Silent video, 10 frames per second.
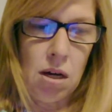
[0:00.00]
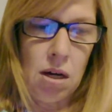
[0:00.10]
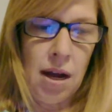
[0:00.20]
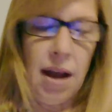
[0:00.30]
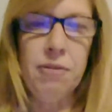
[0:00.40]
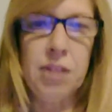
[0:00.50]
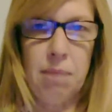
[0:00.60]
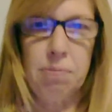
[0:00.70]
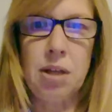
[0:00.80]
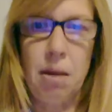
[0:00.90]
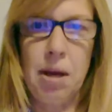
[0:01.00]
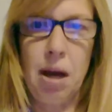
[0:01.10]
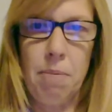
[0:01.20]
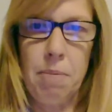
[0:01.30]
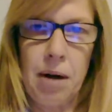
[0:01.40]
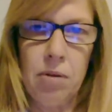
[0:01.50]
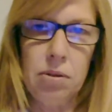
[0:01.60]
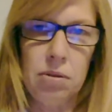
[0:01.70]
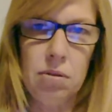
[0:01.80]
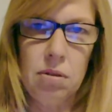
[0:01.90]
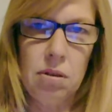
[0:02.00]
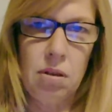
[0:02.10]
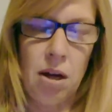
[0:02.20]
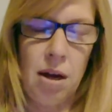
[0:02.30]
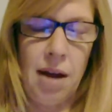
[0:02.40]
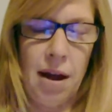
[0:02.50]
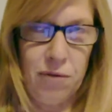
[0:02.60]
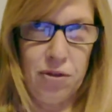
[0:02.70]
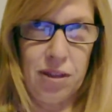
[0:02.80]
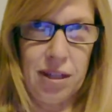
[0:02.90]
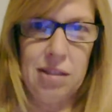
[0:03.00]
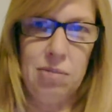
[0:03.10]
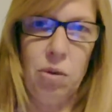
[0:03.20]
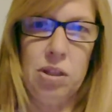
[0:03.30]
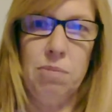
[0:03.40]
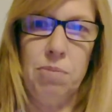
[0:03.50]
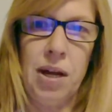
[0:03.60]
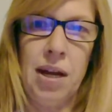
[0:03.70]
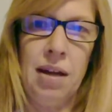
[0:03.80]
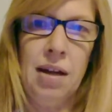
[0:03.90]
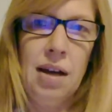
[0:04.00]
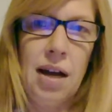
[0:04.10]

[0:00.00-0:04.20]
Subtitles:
I have tips coming up about after this, what to bring.